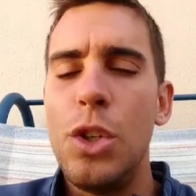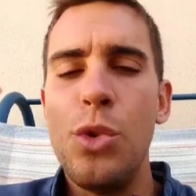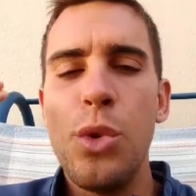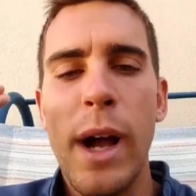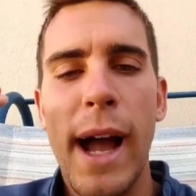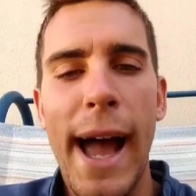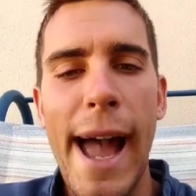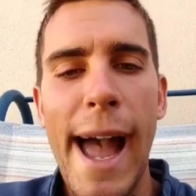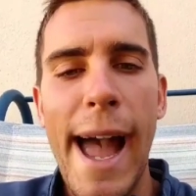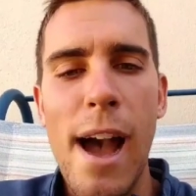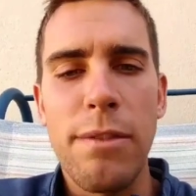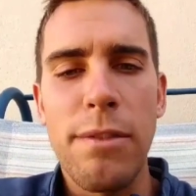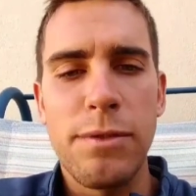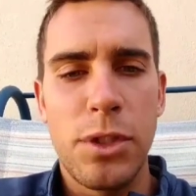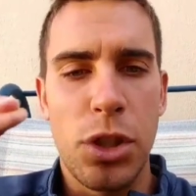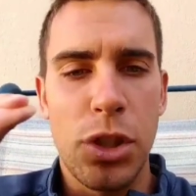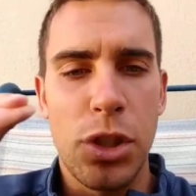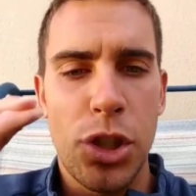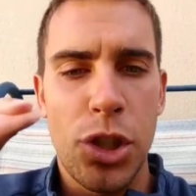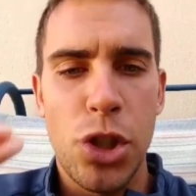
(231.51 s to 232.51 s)
you
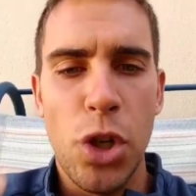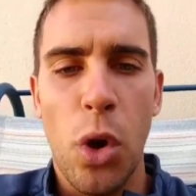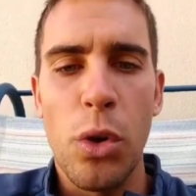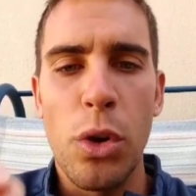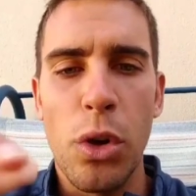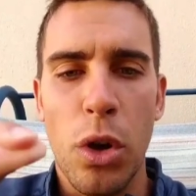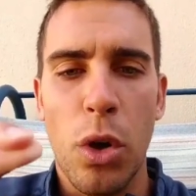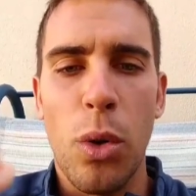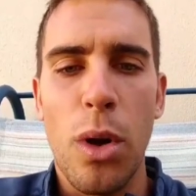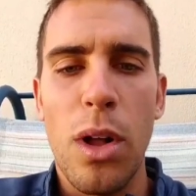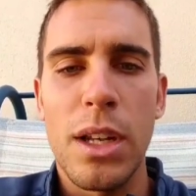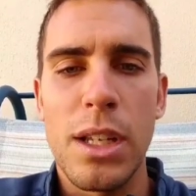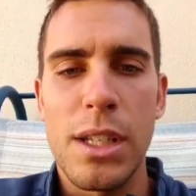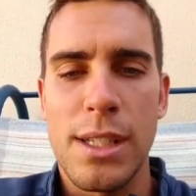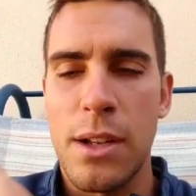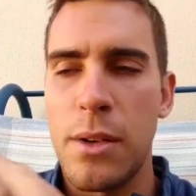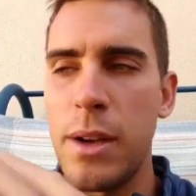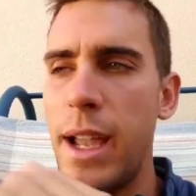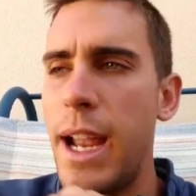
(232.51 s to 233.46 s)
have to show your qualities.